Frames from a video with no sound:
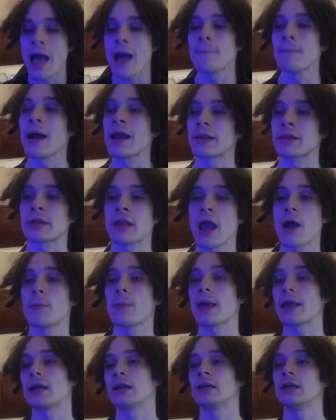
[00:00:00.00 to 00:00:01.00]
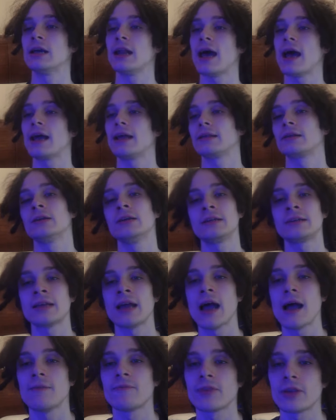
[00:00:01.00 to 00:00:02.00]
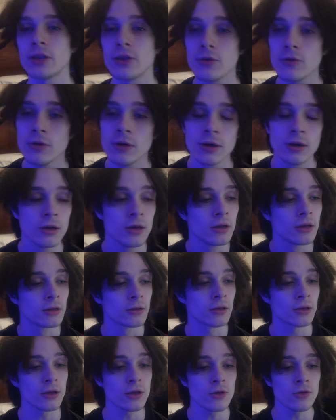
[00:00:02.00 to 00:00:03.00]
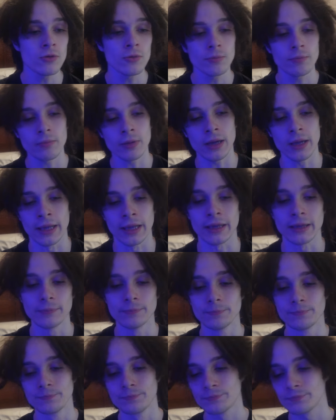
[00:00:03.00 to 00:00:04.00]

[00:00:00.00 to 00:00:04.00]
that might sound like a good uh, good time for you to you, but